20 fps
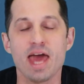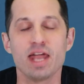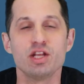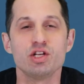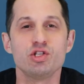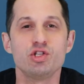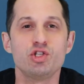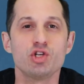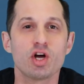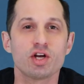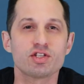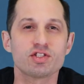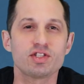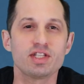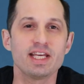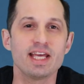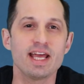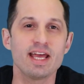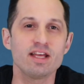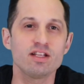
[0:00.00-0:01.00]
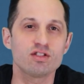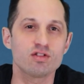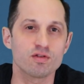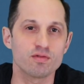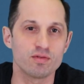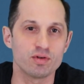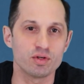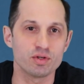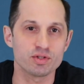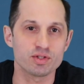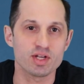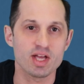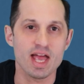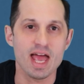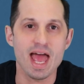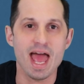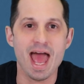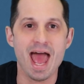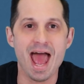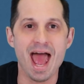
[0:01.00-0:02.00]
and adjust the intervals
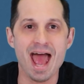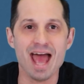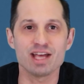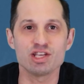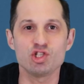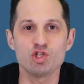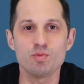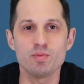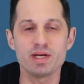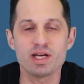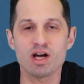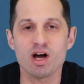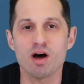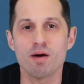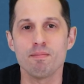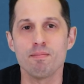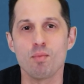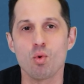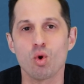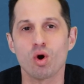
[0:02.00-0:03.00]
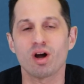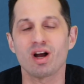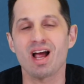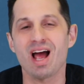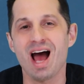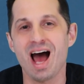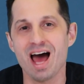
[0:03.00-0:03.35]
as you become more